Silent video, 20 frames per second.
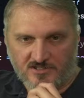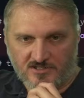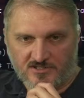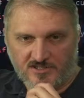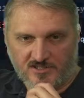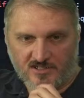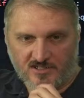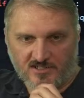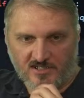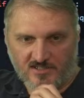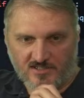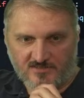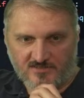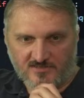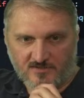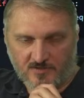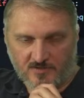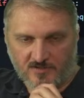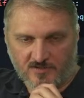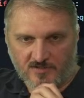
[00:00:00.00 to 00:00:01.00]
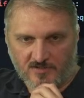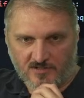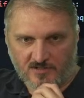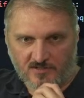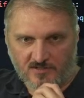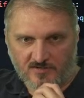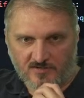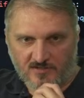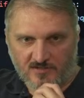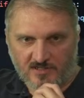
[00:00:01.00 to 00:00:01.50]
check test. So in
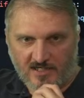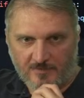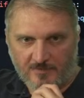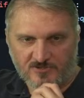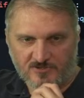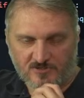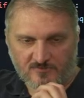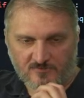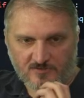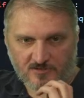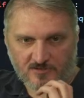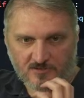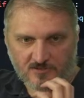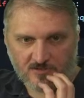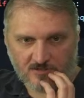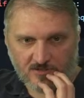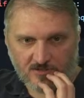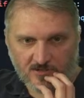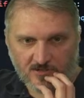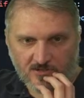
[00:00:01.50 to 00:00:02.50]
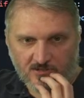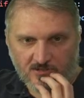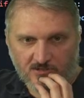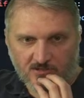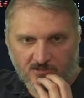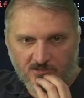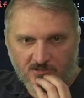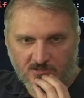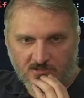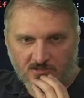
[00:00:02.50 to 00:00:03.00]
the app server,
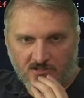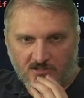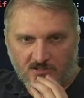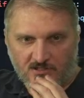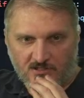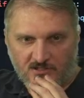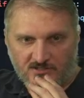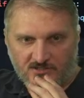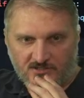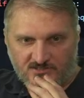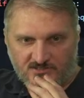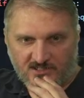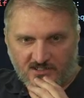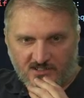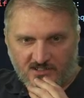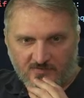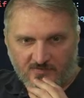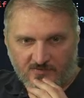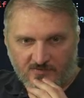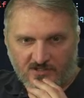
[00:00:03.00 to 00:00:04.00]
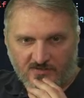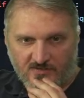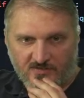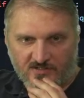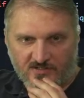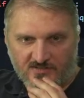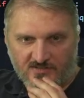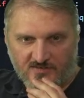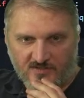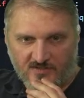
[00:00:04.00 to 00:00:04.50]
it turns out if you did
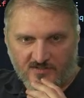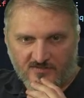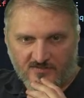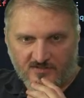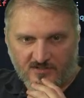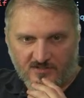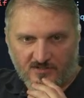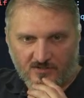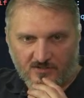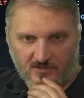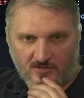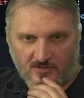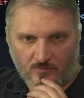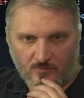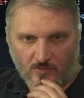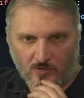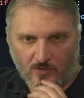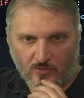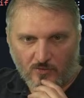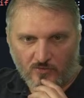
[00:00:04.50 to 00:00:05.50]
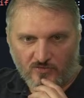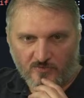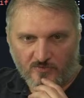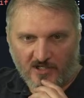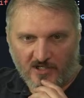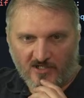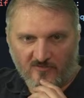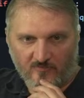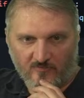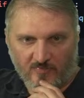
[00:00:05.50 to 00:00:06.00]
this rows
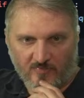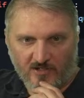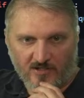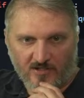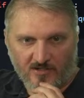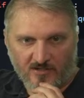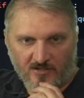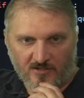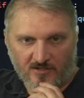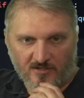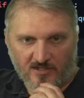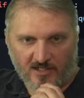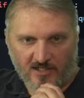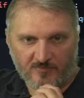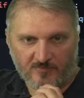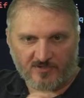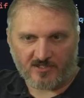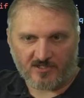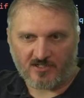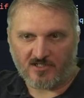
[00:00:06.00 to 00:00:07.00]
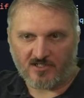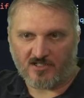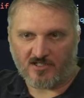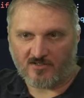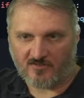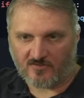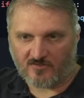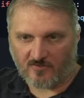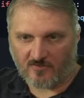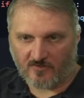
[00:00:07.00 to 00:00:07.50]
might have been empty,
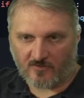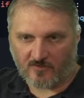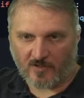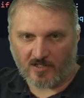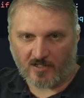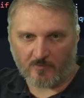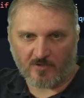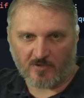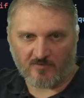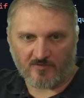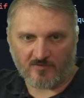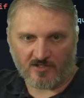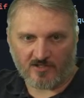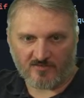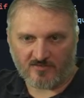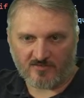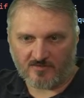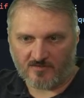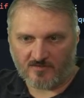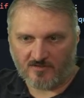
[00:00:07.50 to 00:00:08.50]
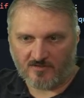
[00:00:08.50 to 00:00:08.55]
and so they're right above it is